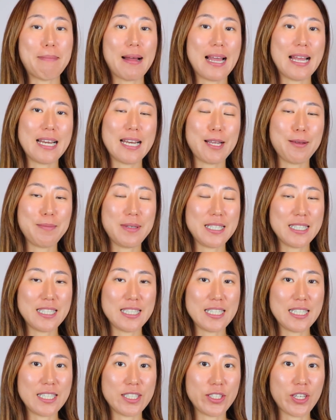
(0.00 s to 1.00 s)
My name
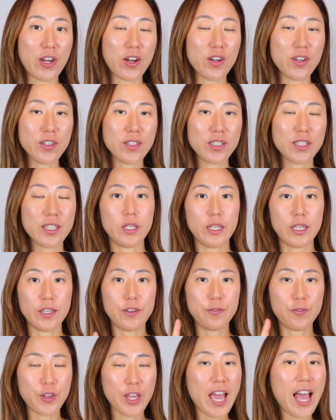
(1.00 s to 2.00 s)
is Inyoung.
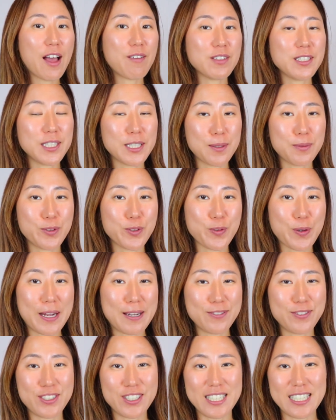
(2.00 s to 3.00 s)
If you haven't
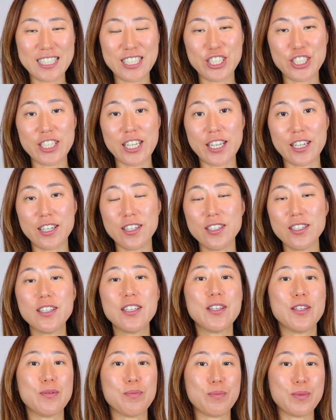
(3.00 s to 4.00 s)
subscribed to this channel,
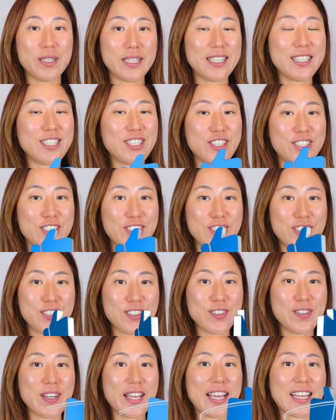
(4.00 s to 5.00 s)
please do
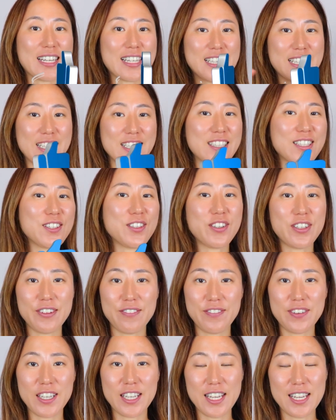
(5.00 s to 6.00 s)
so and click the
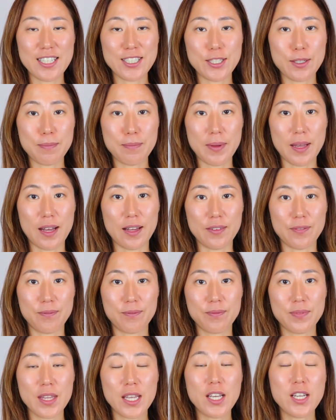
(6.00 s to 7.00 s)
notification bell.
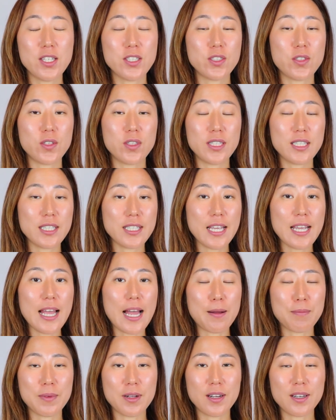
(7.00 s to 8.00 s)
So today
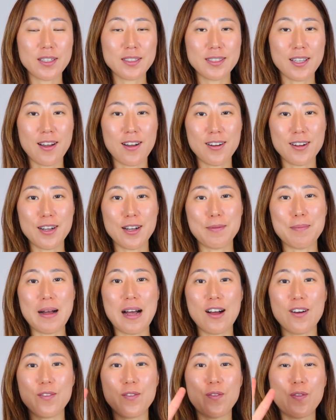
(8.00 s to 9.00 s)
I'm gonna talk
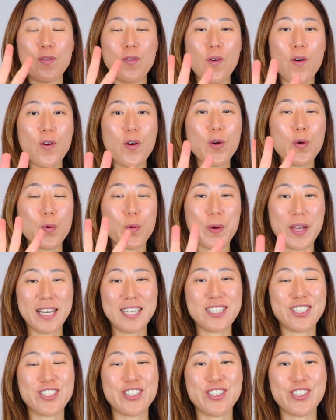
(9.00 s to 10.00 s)
about 4
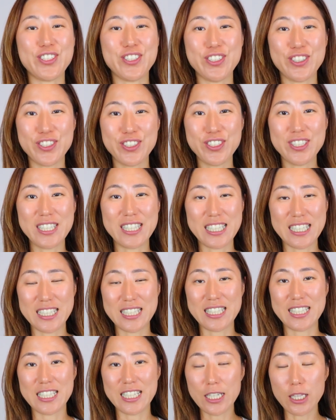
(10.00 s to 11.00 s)
ways to use
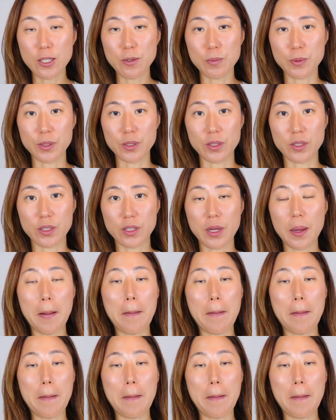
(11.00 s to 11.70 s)
this syllable,